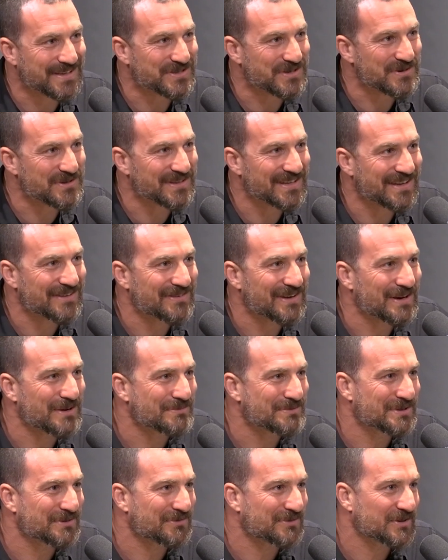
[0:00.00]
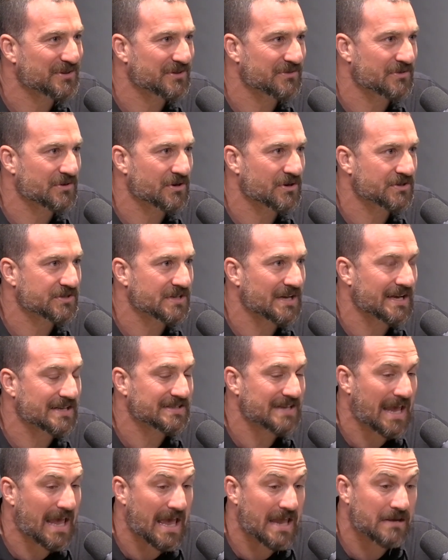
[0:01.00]
They certainly have helped the field of
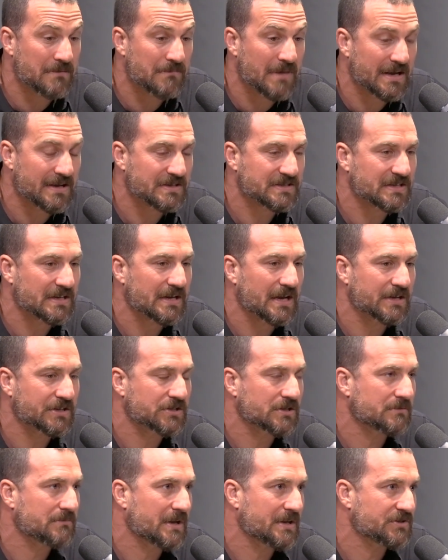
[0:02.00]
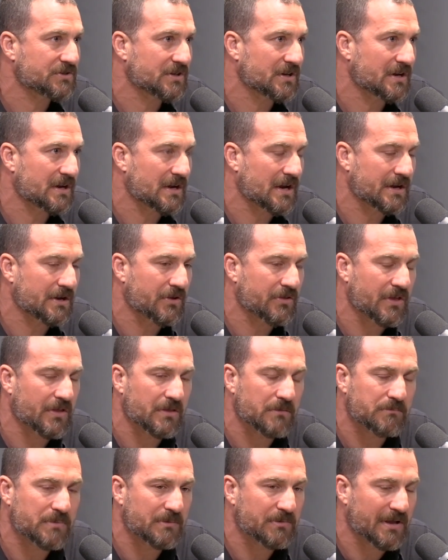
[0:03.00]
neuroscience and medicine, I should mention. And I know
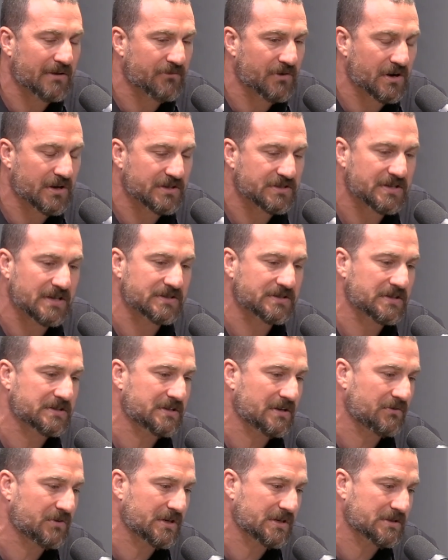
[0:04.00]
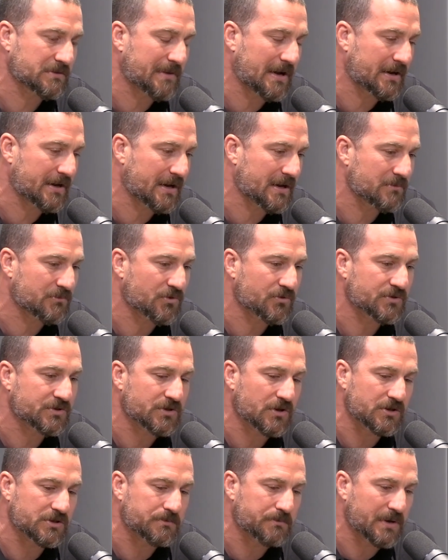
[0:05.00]
that people have various sensitivities about animal
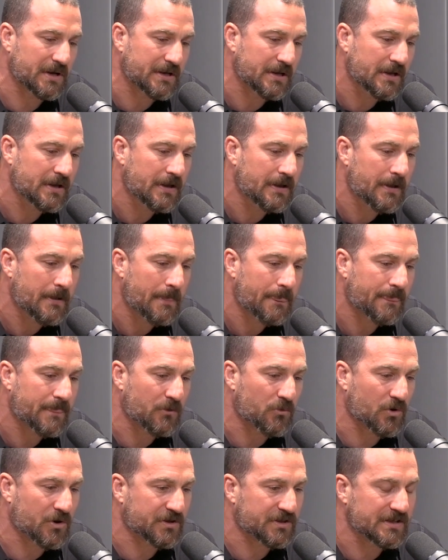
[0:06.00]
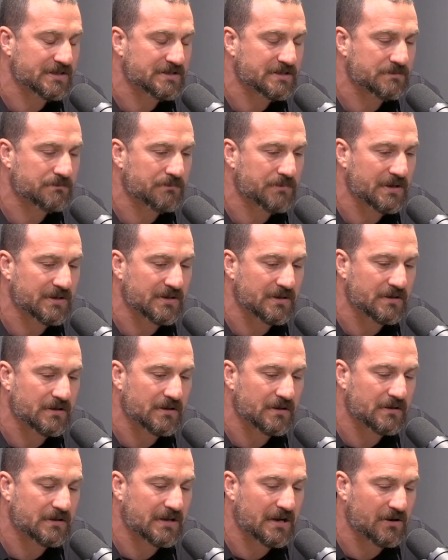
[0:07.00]
research, but the work that's
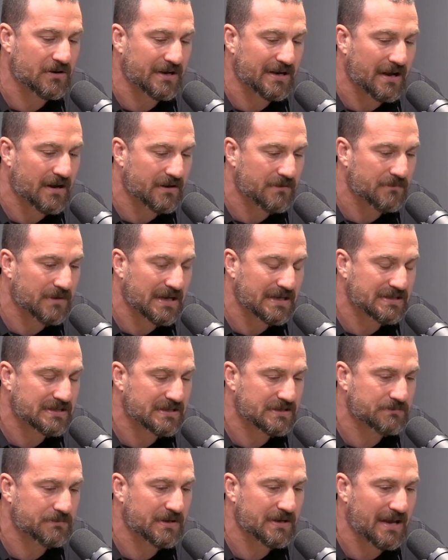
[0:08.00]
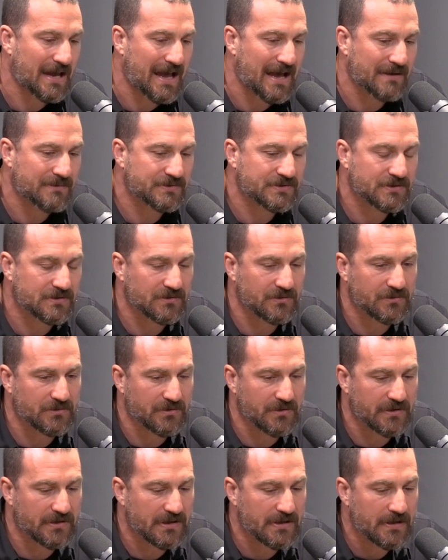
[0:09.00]
been carried out in mice has been
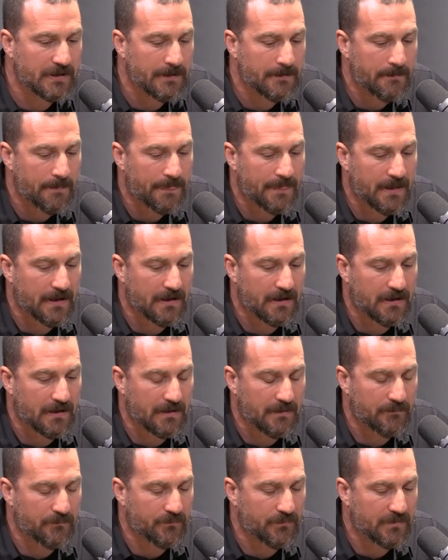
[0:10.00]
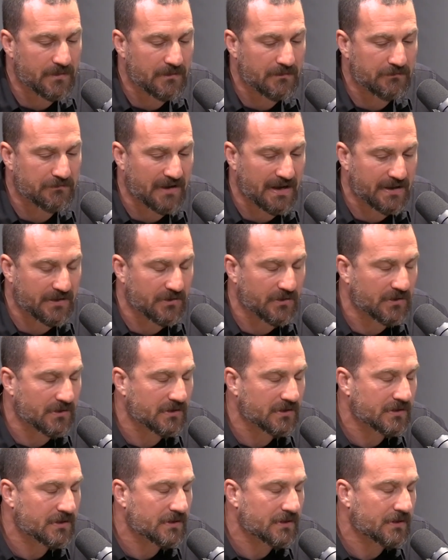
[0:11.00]
absolutely
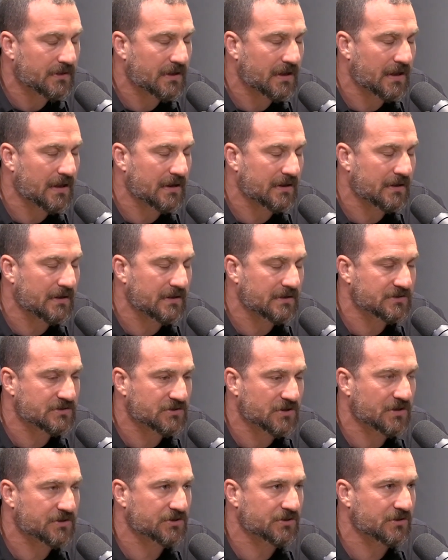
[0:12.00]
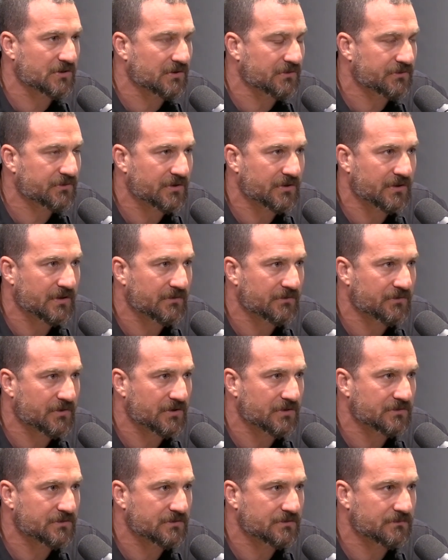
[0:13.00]
vital and instructional
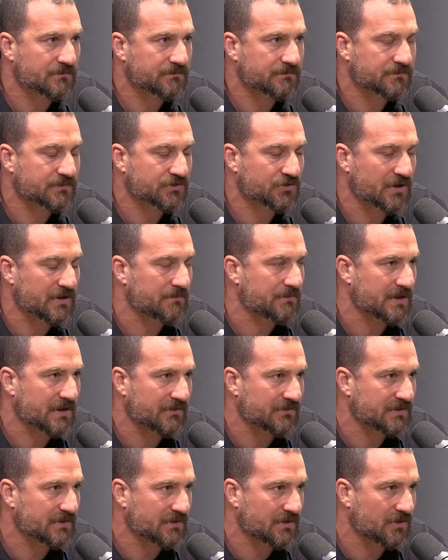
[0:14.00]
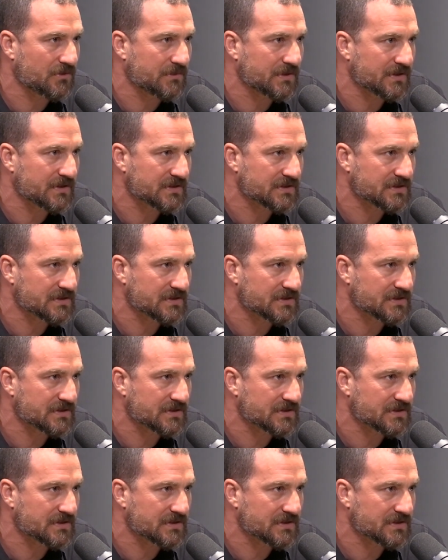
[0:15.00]
for treatment of human